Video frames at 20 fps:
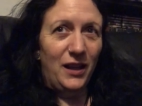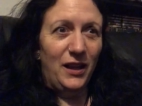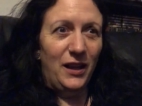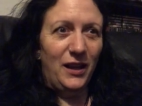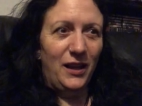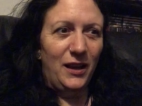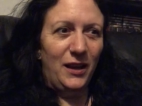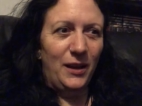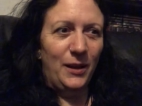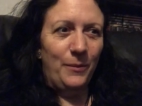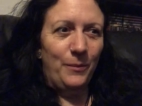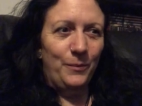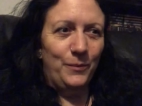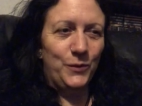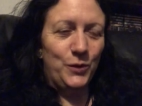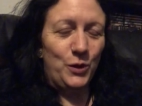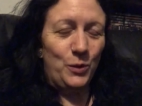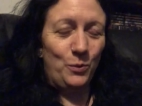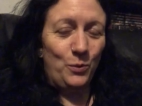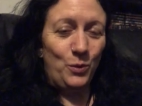um,
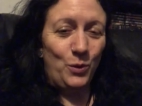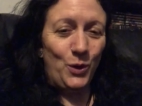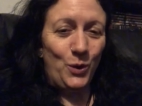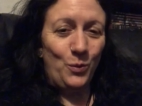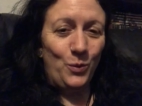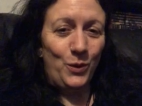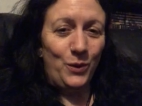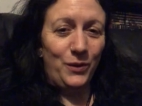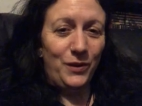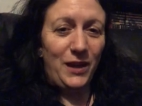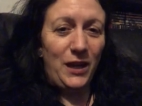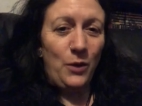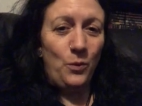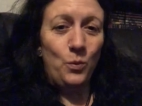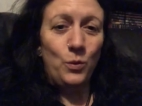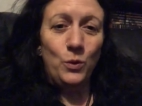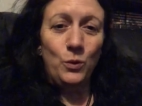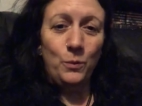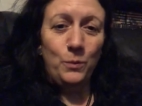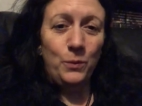to the point where they
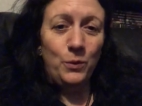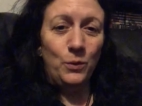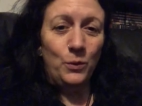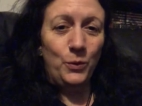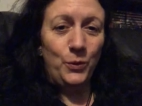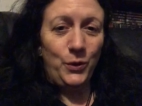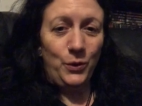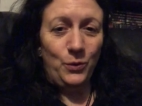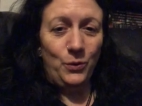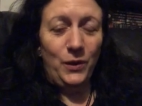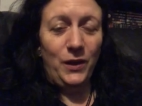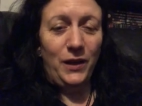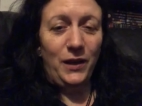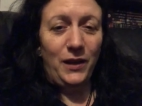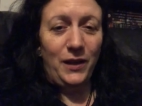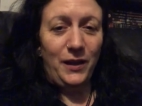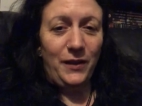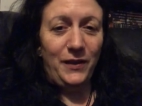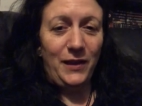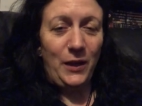will pull your
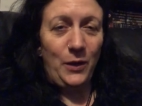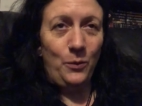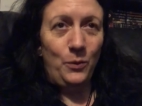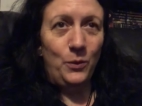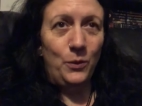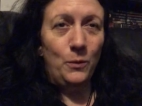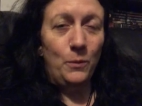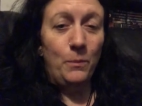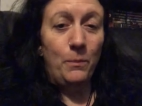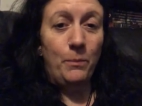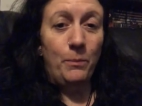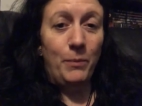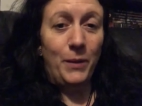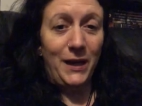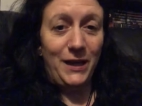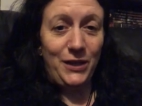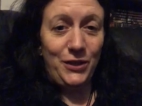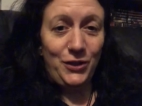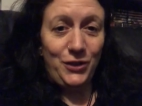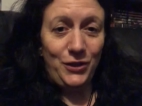hair, they will
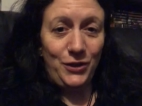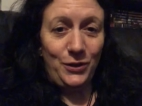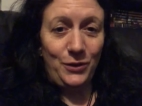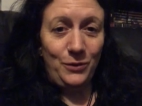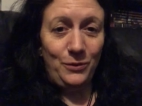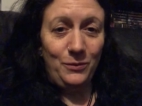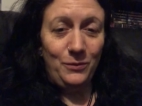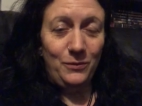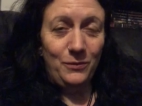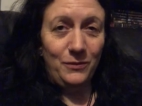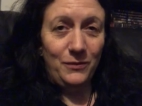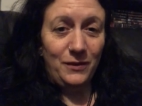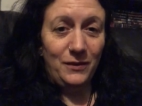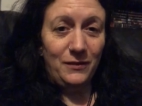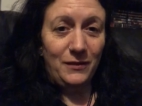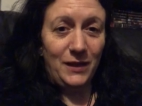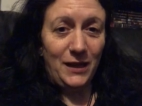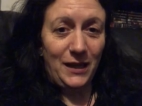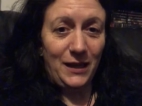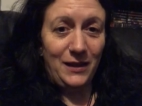bite you
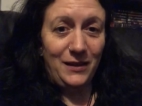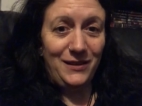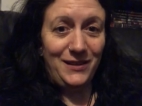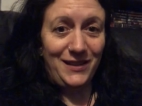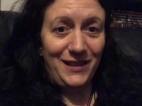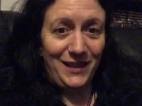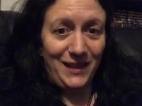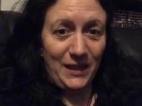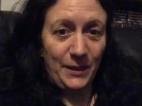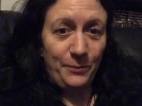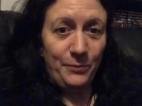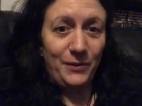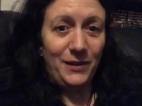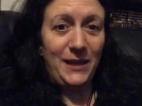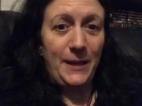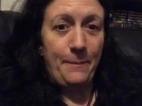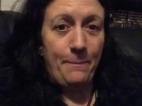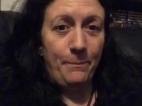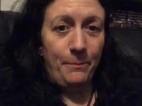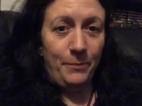and
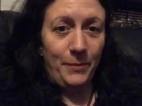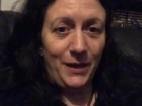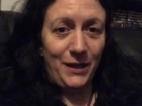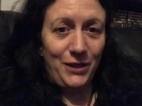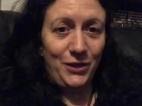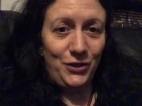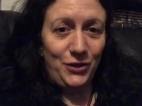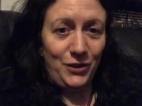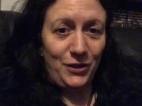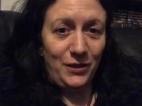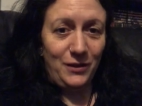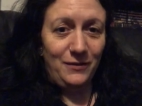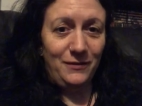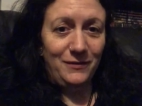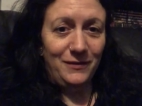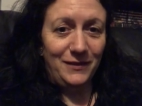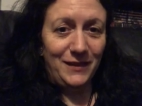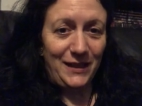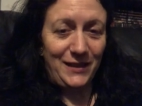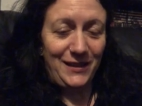deliberately bite you,
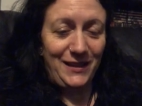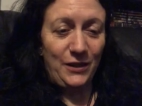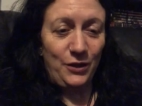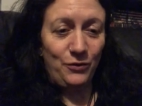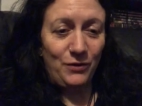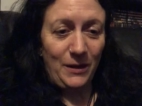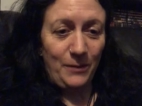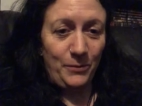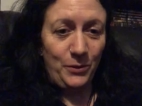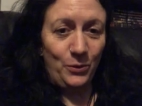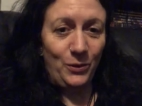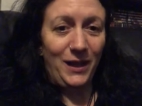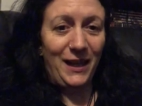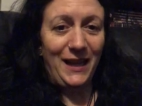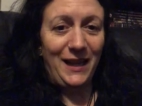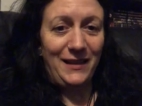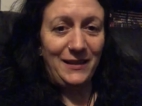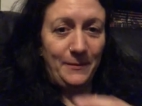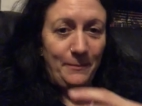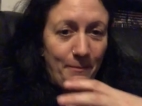as in grab your
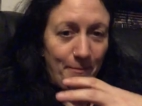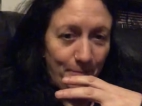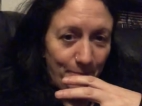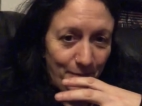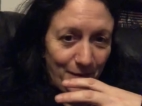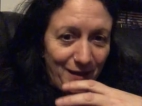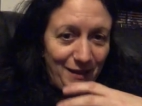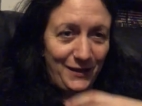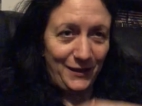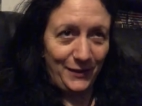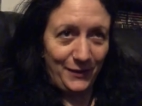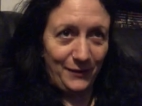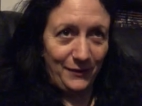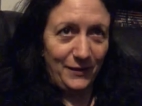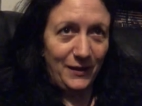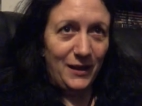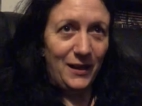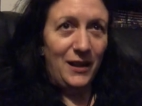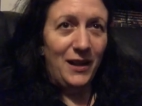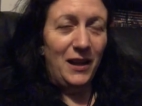hand and bite you,
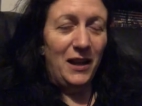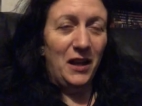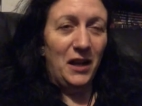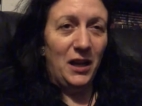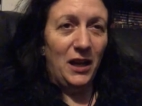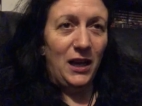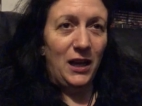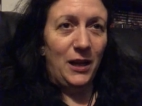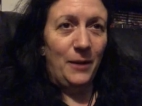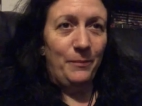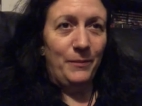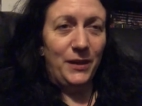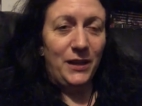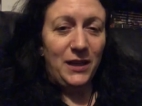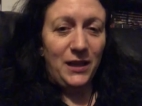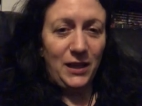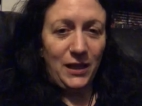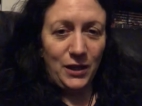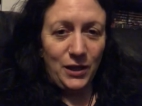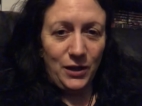um,
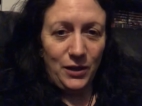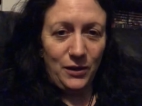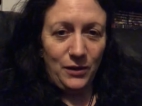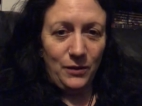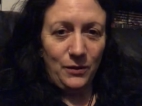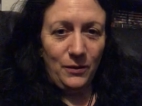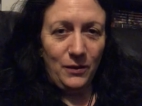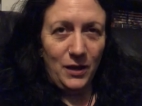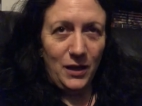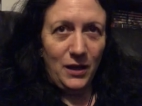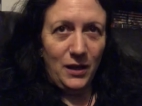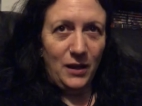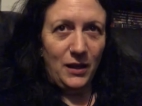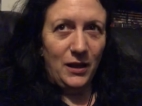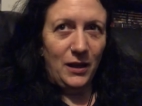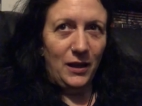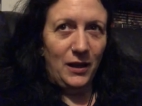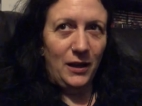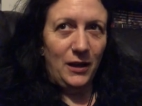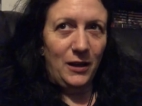kick you,
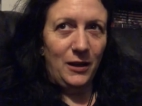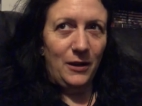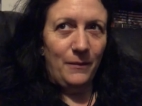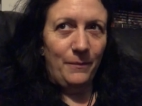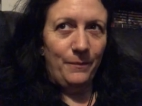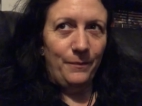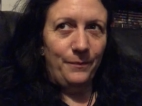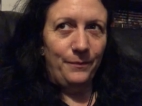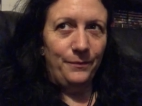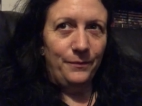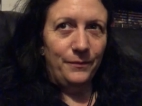um,